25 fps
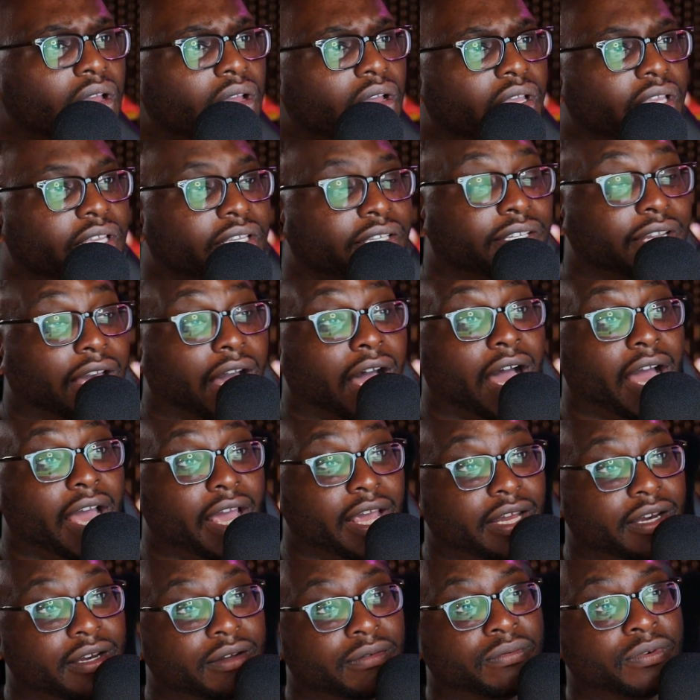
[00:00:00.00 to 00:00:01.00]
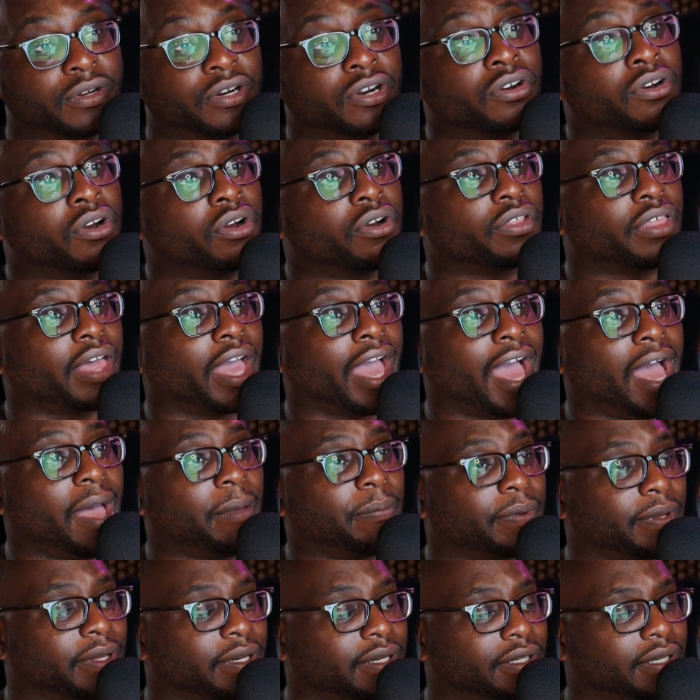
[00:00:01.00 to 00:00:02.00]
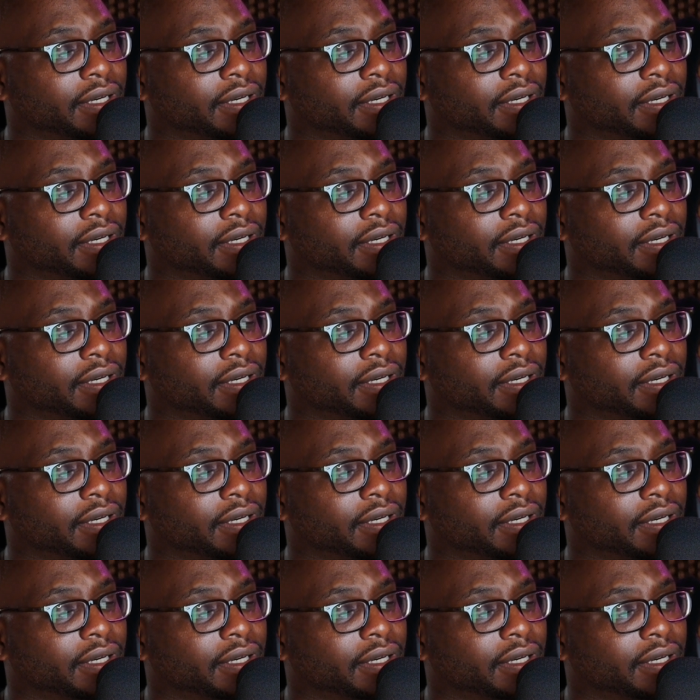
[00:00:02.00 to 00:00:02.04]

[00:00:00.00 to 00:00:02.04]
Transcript: He died. What on earth happened?